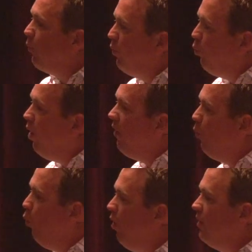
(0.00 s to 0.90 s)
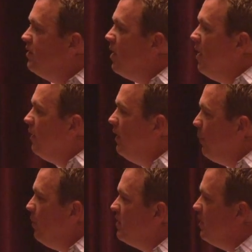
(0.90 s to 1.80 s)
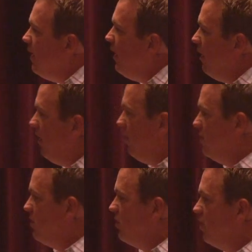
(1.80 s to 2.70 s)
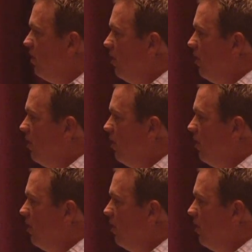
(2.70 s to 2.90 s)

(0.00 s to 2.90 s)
with where the world's deepest need is,